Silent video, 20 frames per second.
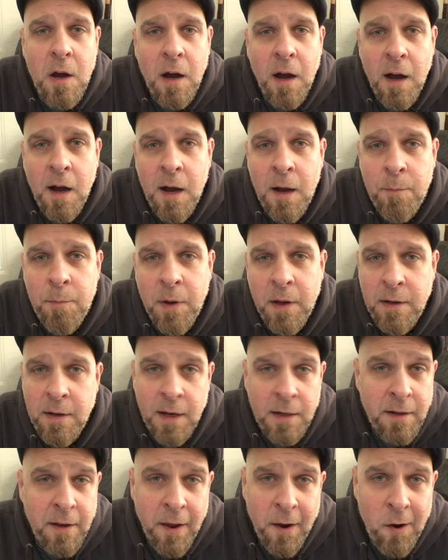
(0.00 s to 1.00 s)
And
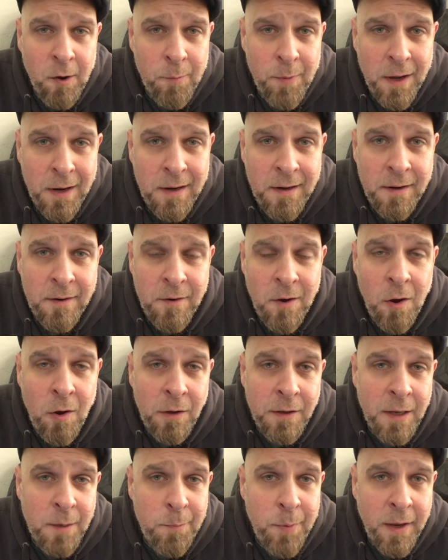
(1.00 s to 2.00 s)
not care about it at all,
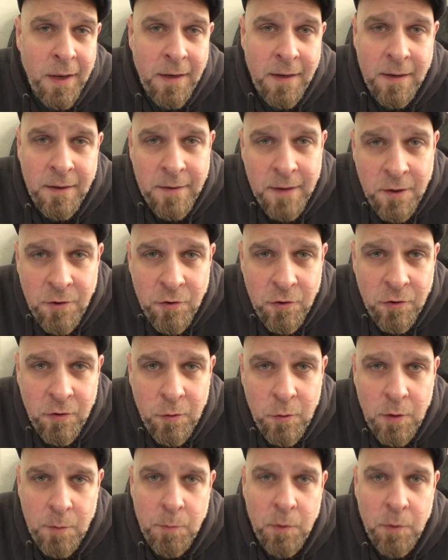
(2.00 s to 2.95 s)
not pay any attention to it.